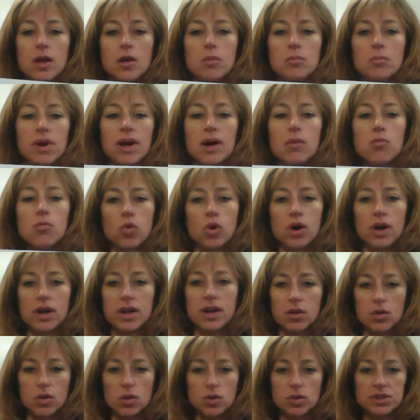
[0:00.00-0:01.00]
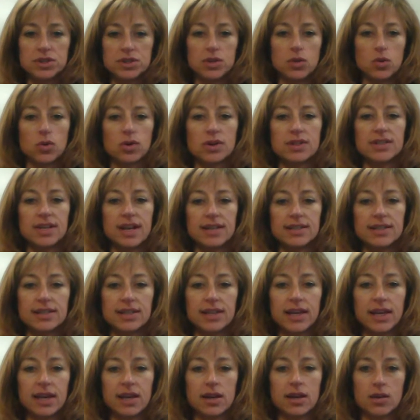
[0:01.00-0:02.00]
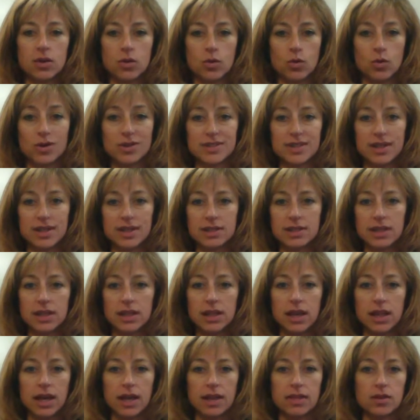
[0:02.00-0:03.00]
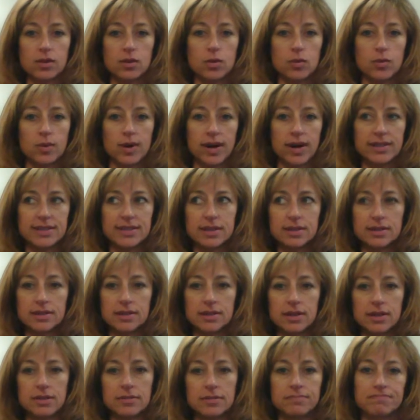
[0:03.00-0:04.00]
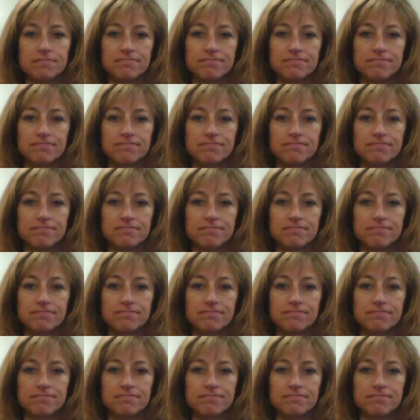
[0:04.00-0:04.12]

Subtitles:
Pick up one and hold it horizontally like the horizon.